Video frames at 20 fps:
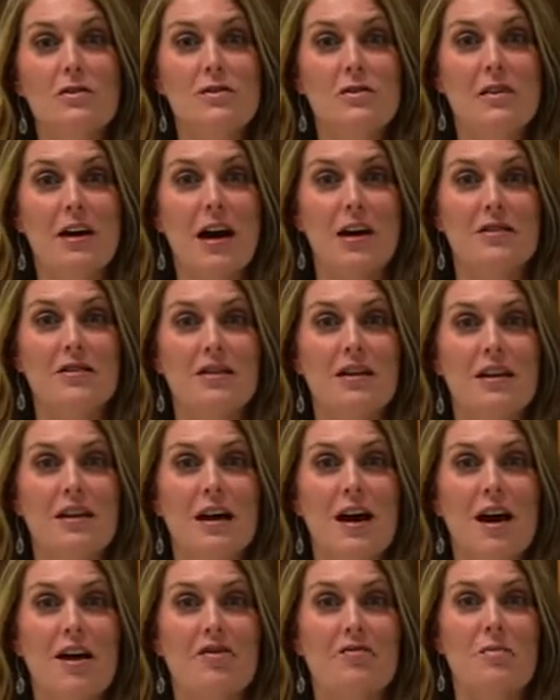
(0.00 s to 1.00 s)

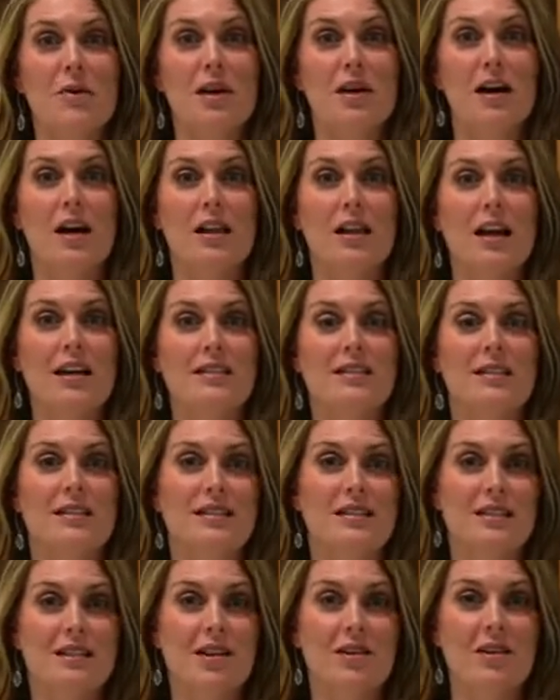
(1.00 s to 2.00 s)
2000, I've been a
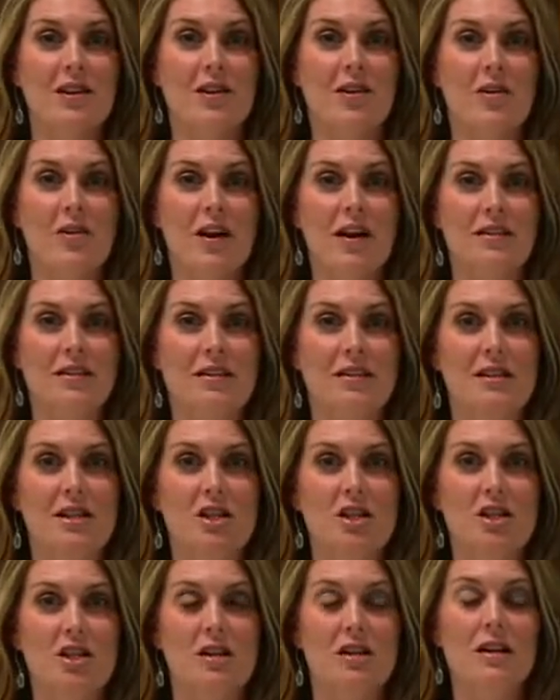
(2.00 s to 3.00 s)
licensed clinical
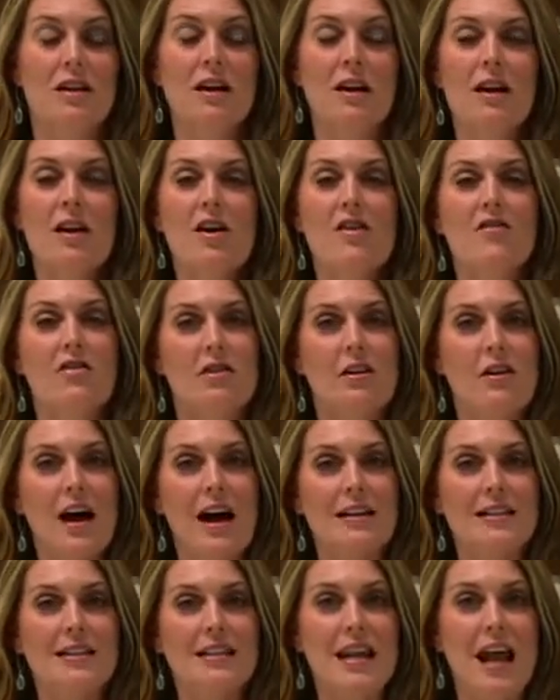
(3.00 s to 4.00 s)
esthetician. For the
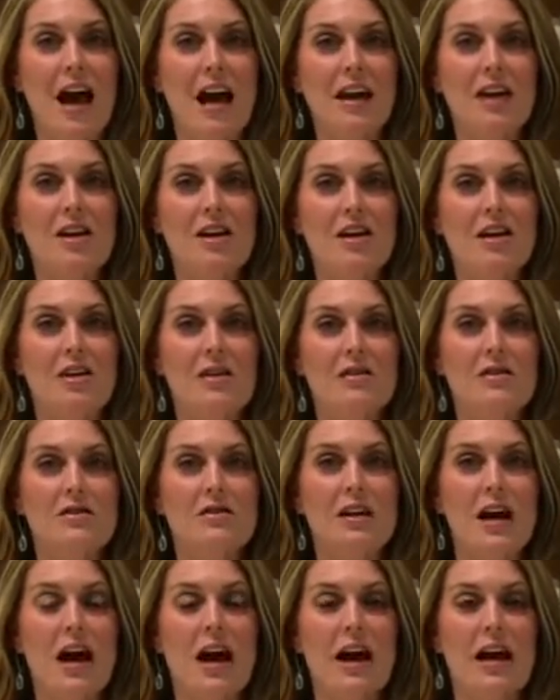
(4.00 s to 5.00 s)
last 9
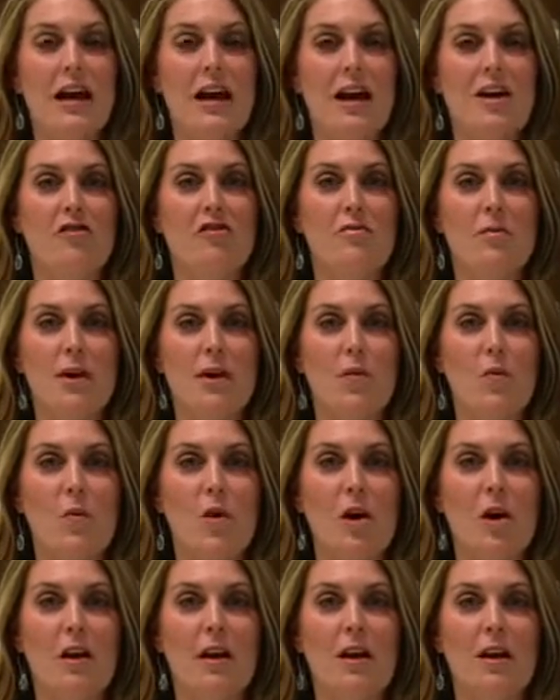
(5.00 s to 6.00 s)
years, I have been
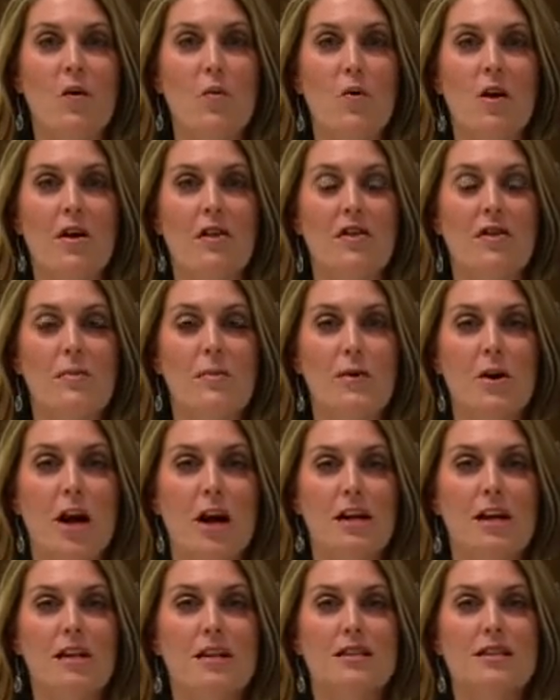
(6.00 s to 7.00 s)
working with the
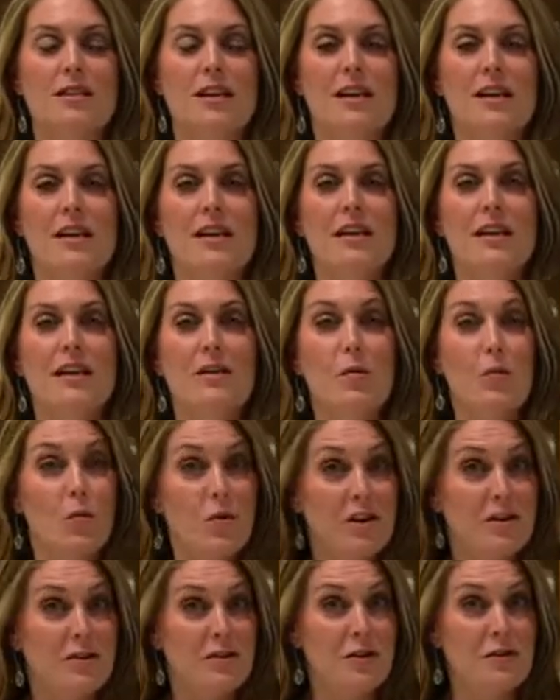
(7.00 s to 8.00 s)
products
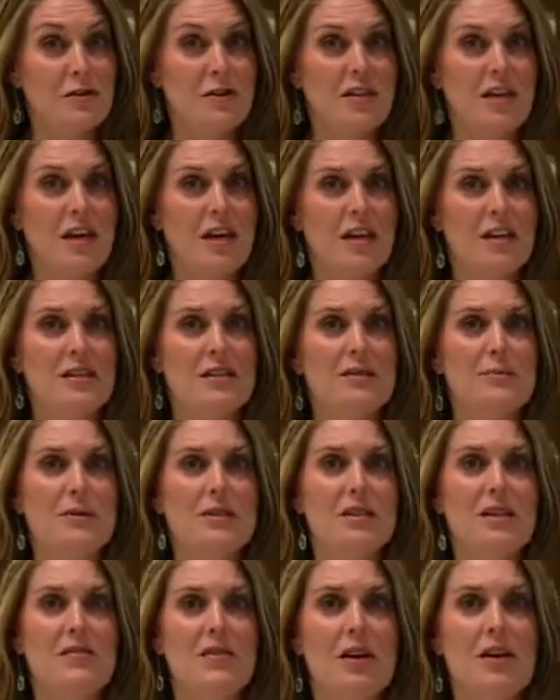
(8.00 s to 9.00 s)
with Nu Skin,
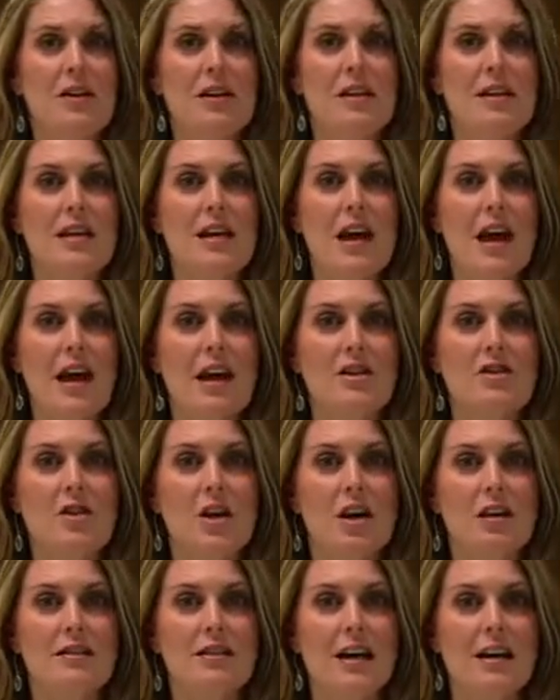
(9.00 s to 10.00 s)
specifically the
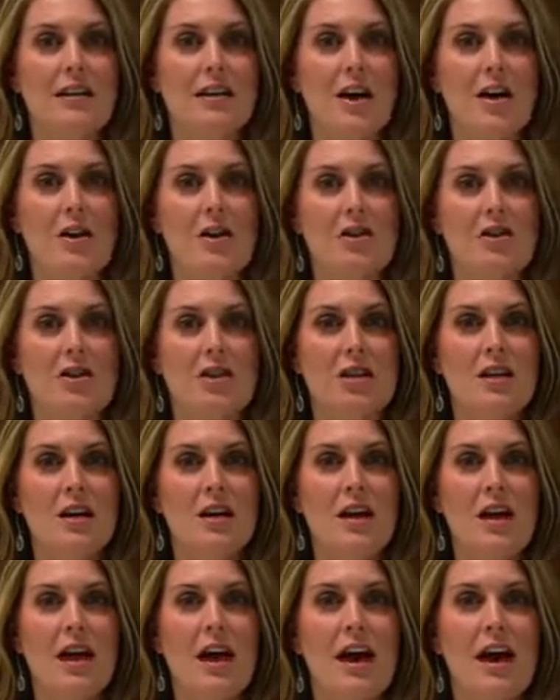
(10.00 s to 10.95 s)
AgeLock technology,